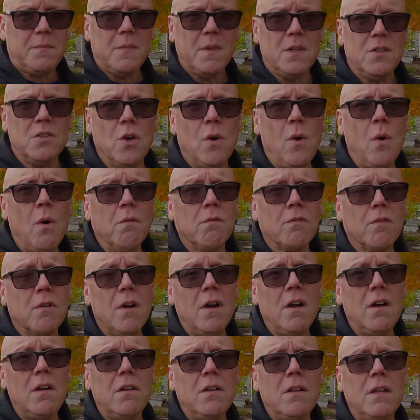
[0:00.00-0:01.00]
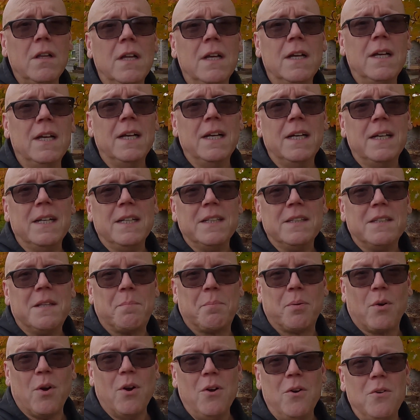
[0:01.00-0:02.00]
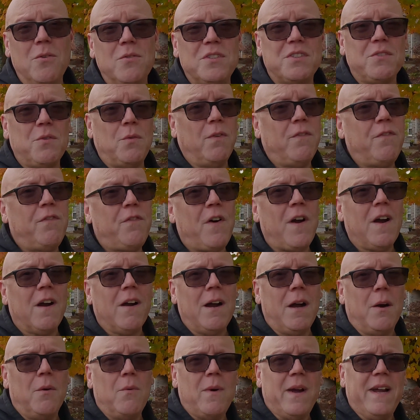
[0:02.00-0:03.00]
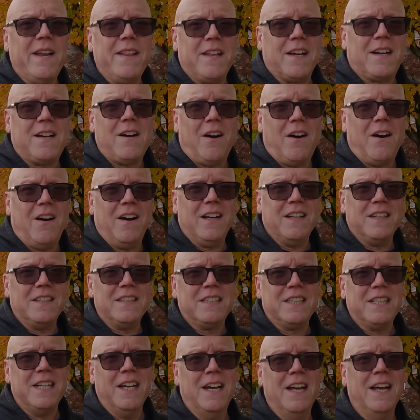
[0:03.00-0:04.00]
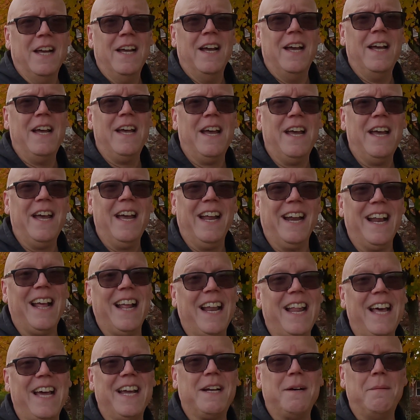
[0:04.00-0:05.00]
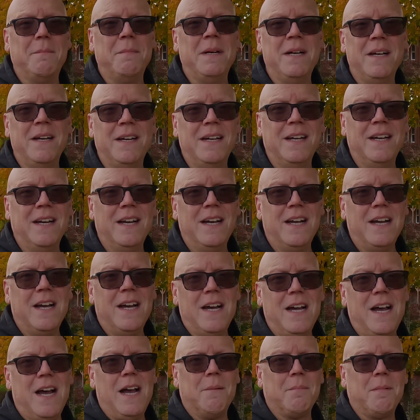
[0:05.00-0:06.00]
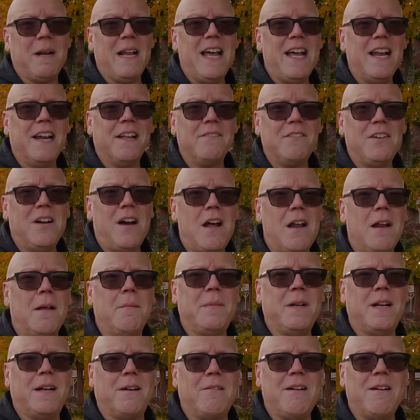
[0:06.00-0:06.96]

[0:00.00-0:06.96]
So overall, the pros far outweigh the cons, and I like them. I'm glad I've got them, and I